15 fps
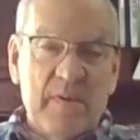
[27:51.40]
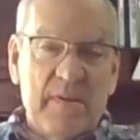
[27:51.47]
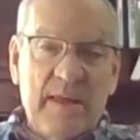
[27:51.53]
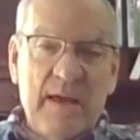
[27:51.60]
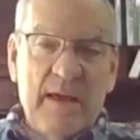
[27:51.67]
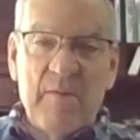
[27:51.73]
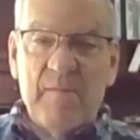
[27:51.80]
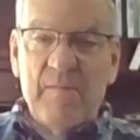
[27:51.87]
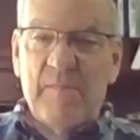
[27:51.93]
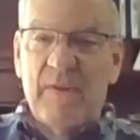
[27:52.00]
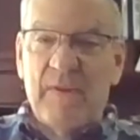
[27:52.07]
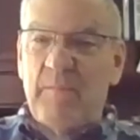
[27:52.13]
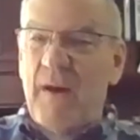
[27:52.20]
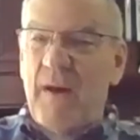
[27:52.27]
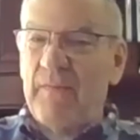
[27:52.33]
that would be
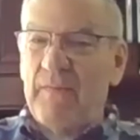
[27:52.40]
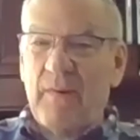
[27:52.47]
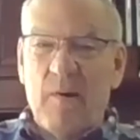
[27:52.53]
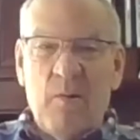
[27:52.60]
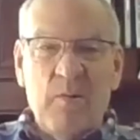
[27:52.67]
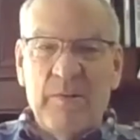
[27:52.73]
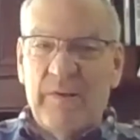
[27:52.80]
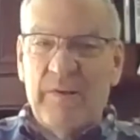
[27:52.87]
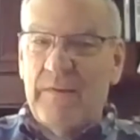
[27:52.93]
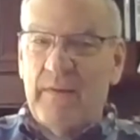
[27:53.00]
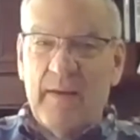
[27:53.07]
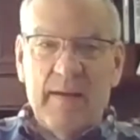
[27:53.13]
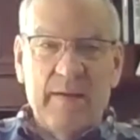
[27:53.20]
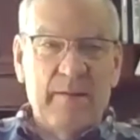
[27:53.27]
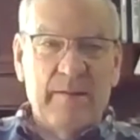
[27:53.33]
about the only
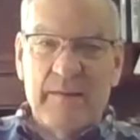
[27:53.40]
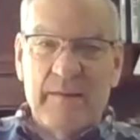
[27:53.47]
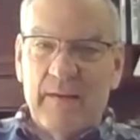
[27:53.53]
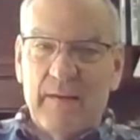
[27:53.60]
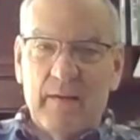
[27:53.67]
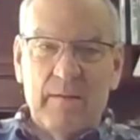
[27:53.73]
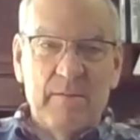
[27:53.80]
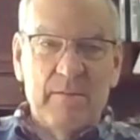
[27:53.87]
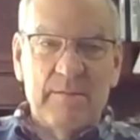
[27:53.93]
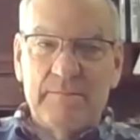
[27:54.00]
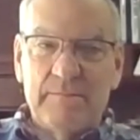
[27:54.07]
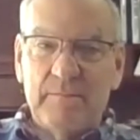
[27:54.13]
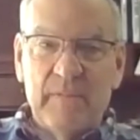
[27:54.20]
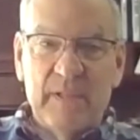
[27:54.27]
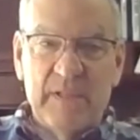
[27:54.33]
thing I could think of,
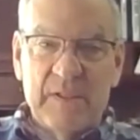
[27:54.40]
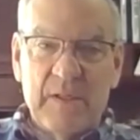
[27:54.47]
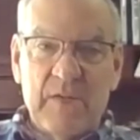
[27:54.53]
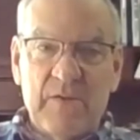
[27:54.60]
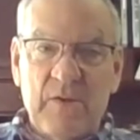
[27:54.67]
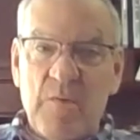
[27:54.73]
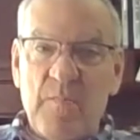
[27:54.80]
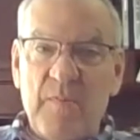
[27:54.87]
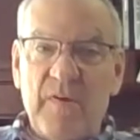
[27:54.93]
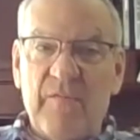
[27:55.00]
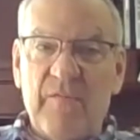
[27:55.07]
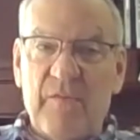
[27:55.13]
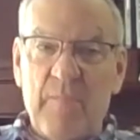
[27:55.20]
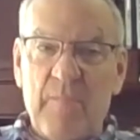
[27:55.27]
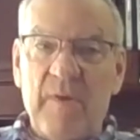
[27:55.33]
is don't be
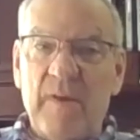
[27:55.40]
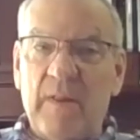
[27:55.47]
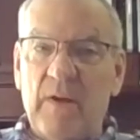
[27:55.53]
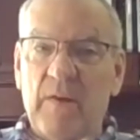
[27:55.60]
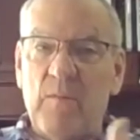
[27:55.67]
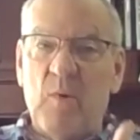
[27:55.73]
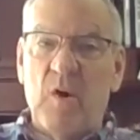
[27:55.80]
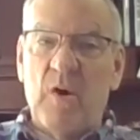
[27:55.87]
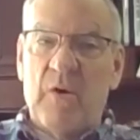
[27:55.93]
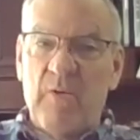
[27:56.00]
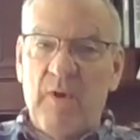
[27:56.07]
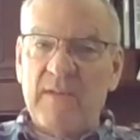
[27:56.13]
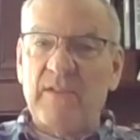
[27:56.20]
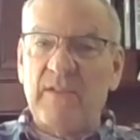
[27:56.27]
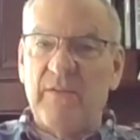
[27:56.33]
afraid, be a little more
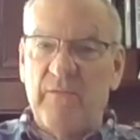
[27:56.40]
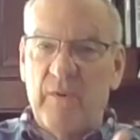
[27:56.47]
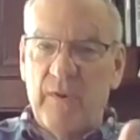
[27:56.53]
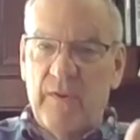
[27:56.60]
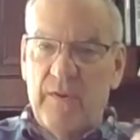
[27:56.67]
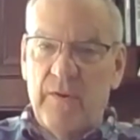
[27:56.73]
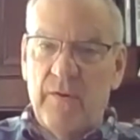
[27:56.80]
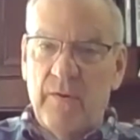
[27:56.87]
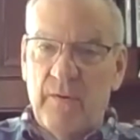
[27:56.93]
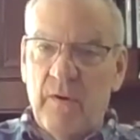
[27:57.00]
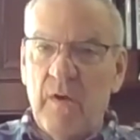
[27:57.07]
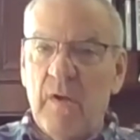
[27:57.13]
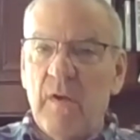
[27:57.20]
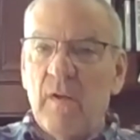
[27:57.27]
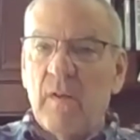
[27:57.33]
aggressive with your
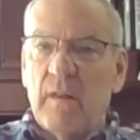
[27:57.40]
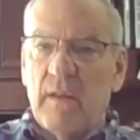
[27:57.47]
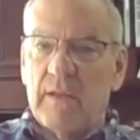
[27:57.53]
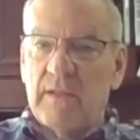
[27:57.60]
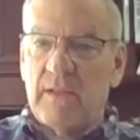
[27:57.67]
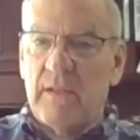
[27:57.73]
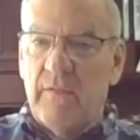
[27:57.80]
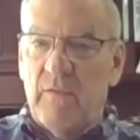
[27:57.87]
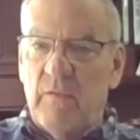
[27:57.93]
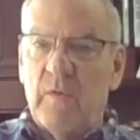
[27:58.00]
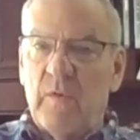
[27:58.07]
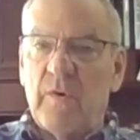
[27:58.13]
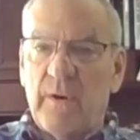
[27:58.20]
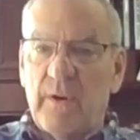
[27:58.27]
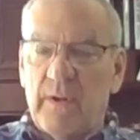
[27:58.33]
list of who
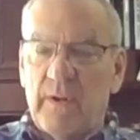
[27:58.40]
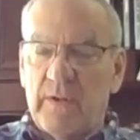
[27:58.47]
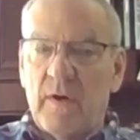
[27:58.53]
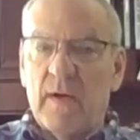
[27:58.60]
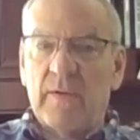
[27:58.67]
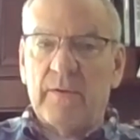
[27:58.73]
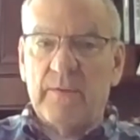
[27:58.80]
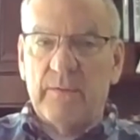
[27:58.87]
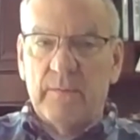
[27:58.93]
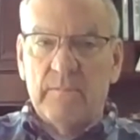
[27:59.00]
you're going to talk to.